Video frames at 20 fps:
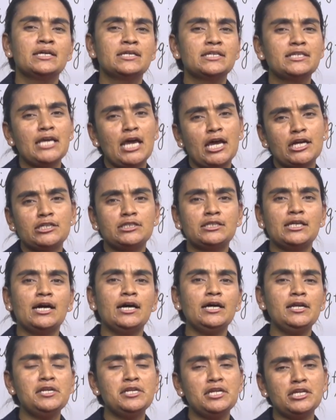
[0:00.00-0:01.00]
get
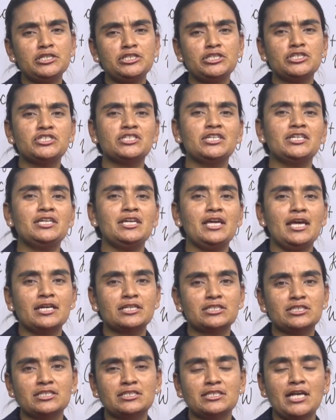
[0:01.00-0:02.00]
the necessary
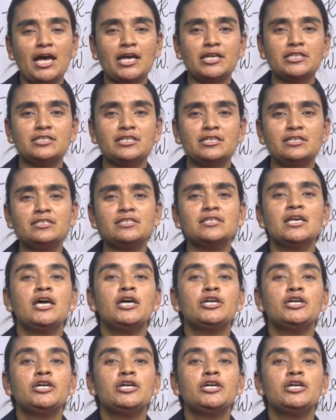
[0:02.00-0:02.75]
exercises